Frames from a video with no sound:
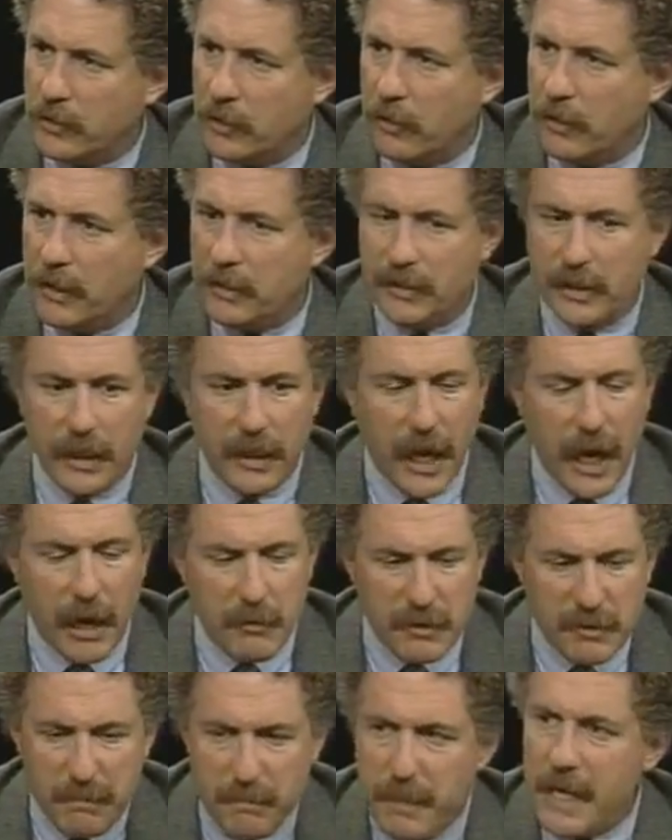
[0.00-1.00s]
Attorney and said,
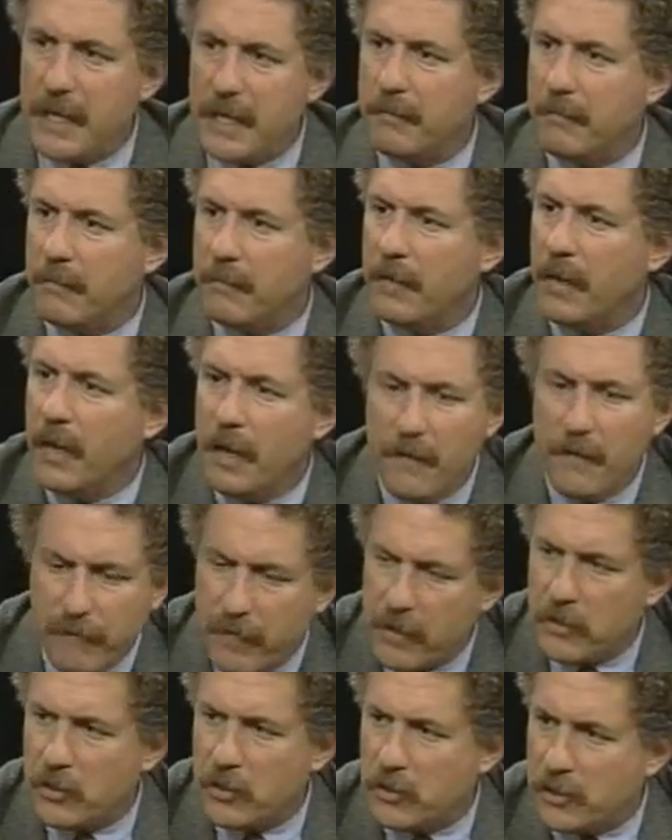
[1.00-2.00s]
I was beaten
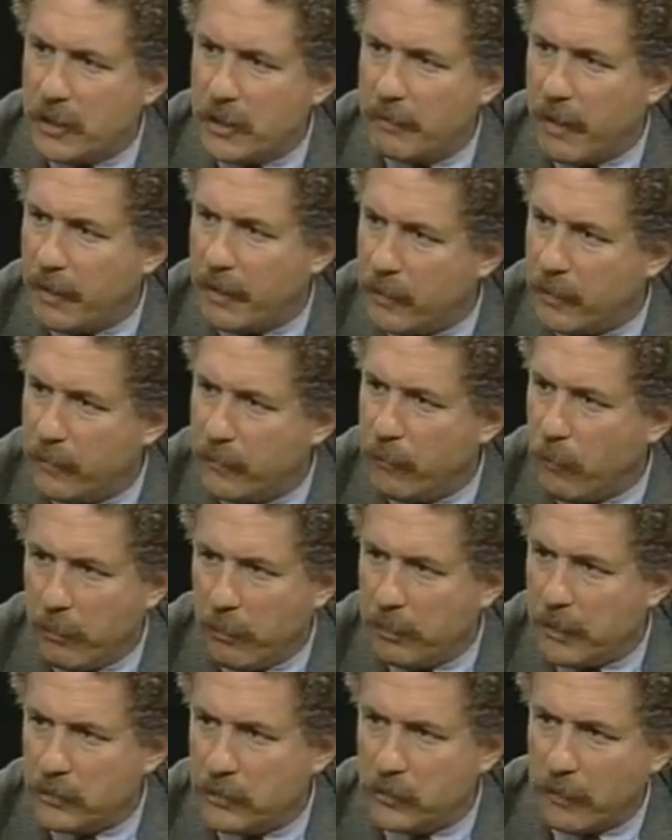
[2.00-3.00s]
viciously by these
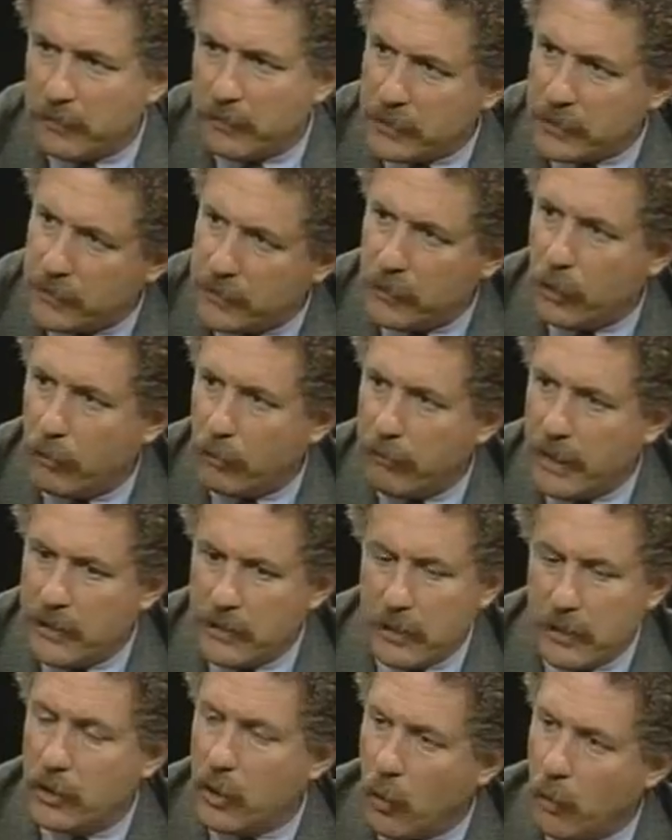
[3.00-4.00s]
4 police officers for no
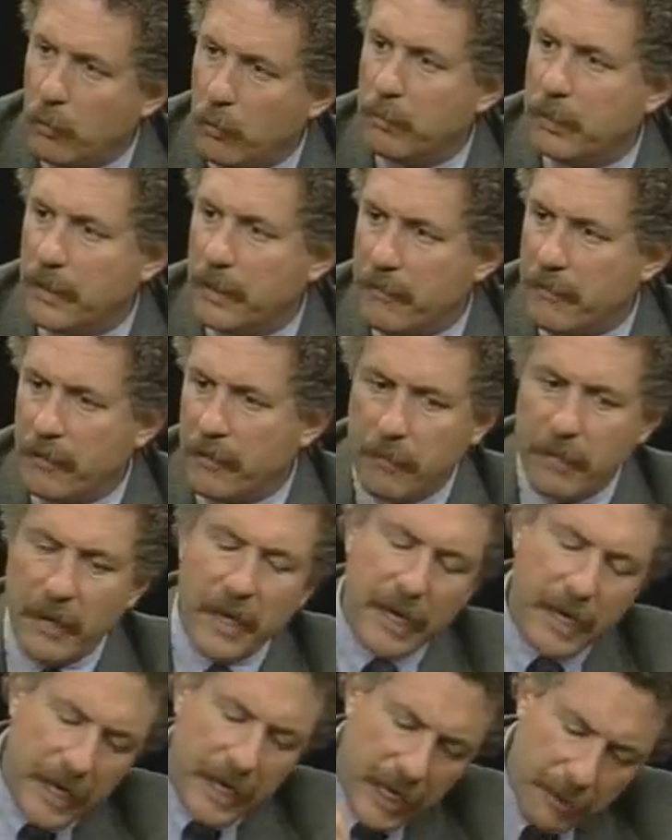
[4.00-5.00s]
reason, no one believed him.
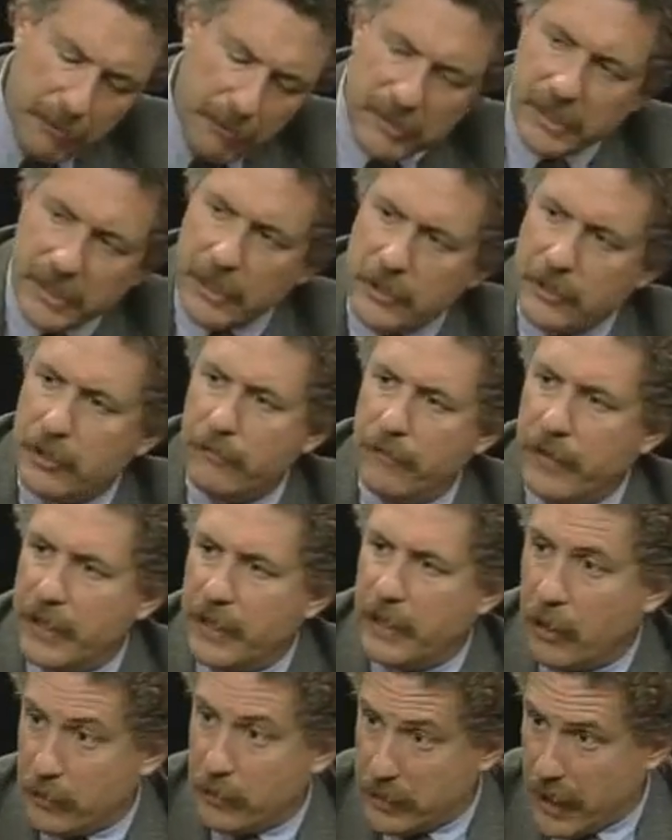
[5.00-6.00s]
He presents a
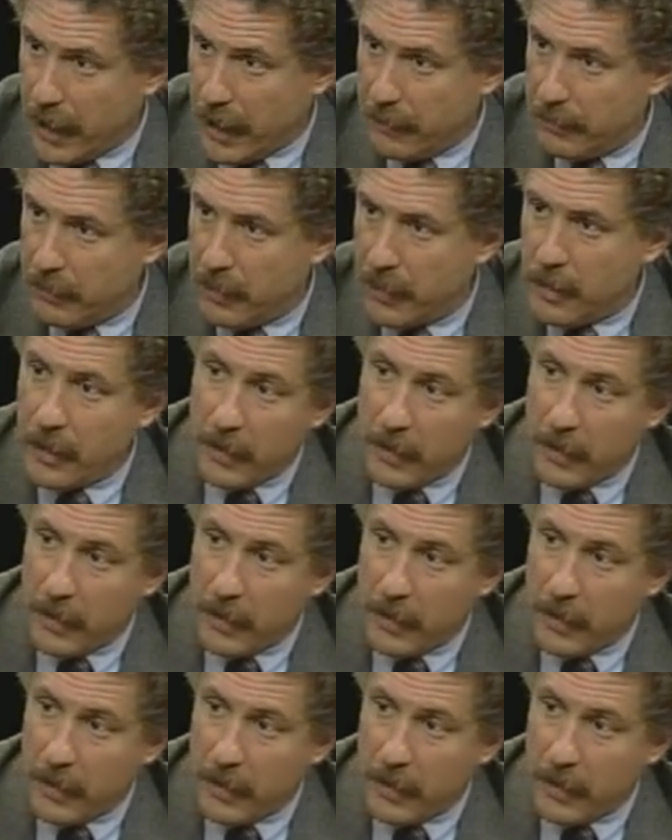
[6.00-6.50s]
videotape.